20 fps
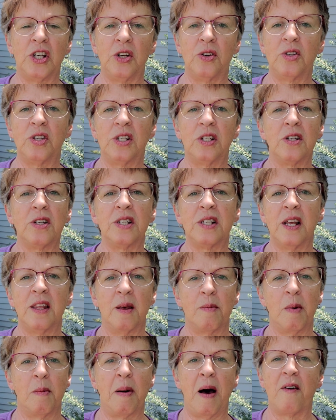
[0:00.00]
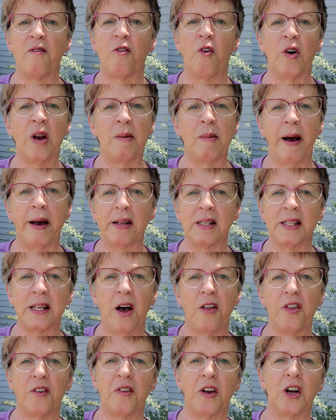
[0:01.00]
You'll still see them about 40 miles
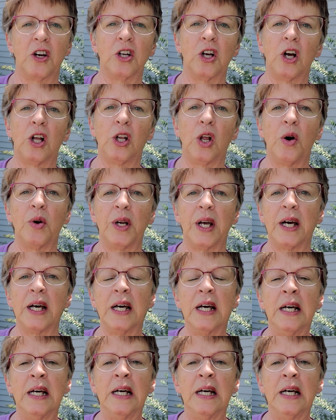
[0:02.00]
south of here in Kelowna